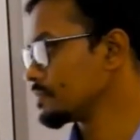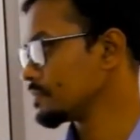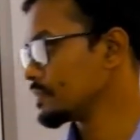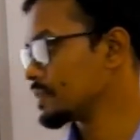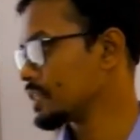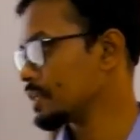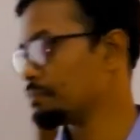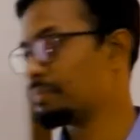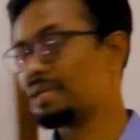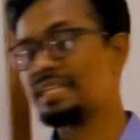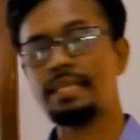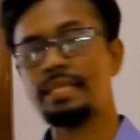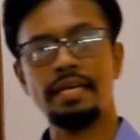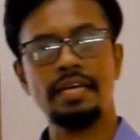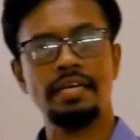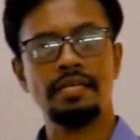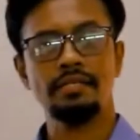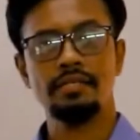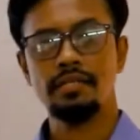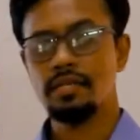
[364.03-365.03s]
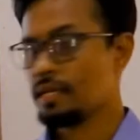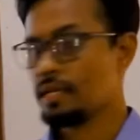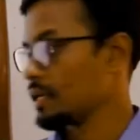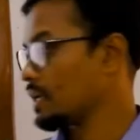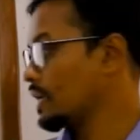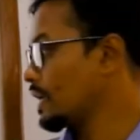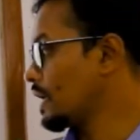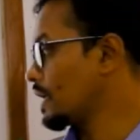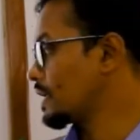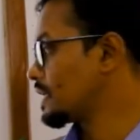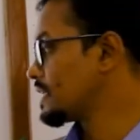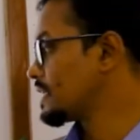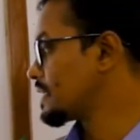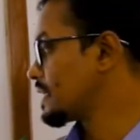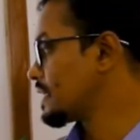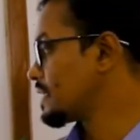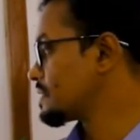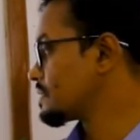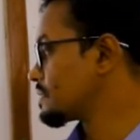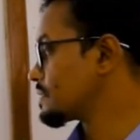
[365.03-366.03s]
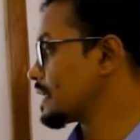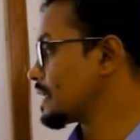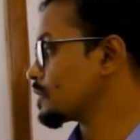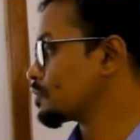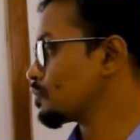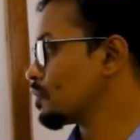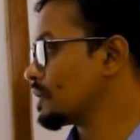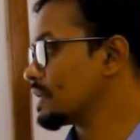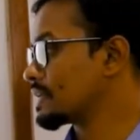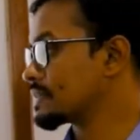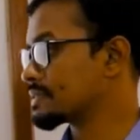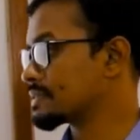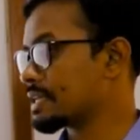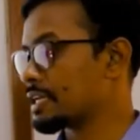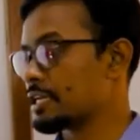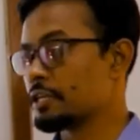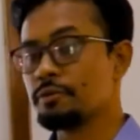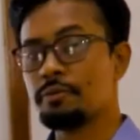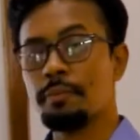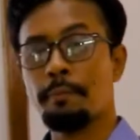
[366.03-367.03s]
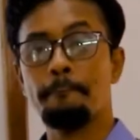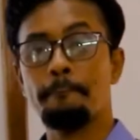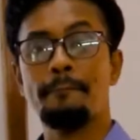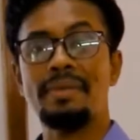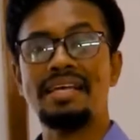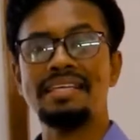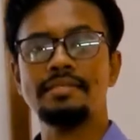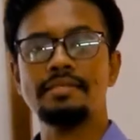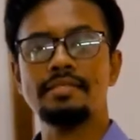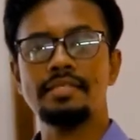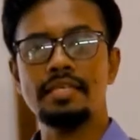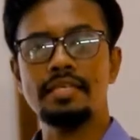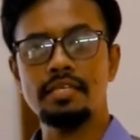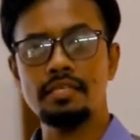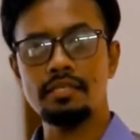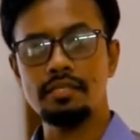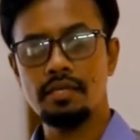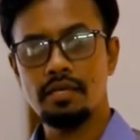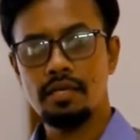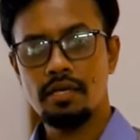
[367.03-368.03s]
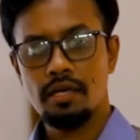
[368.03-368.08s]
Methane, ethane, cyclohexane, benzene,